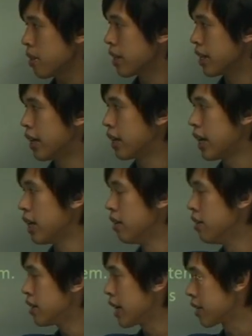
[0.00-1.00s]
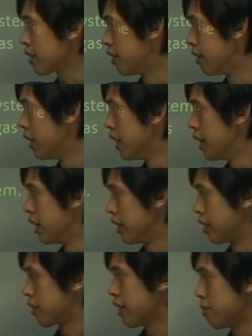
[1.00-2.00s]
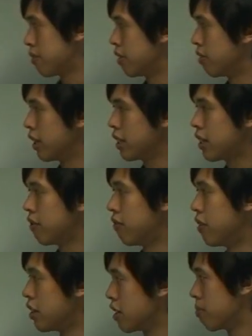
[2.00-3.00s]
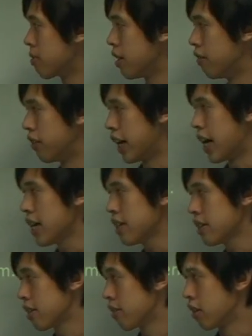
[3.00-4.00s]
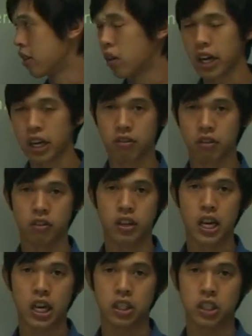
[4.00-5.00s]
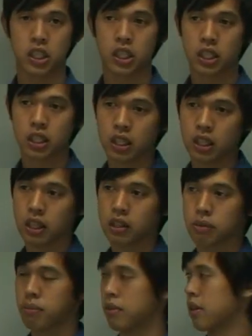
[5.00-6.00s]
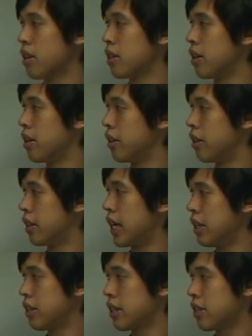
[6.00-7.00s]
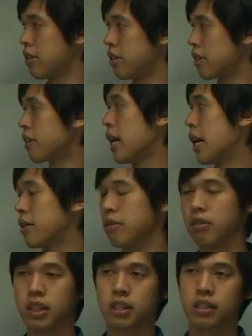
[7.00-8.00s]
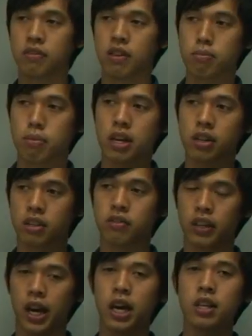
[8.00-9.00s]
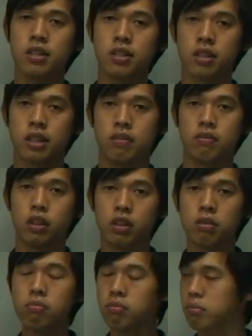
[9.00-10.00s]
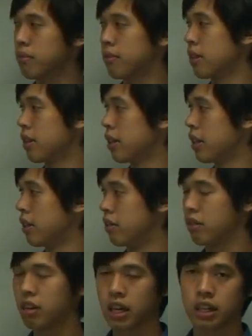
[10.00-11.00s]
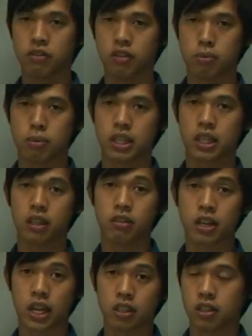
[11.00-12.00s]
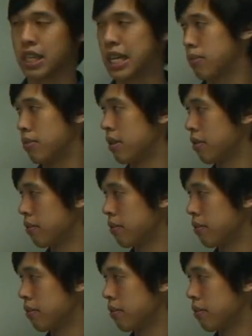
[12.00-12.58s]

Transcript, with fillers: Now, Gay-Lussac's law describes the relative volumes of gas required for a reaction. So Gay-Lussac's law describes the relative amount of a gas in volume required for a particular reaction to happen.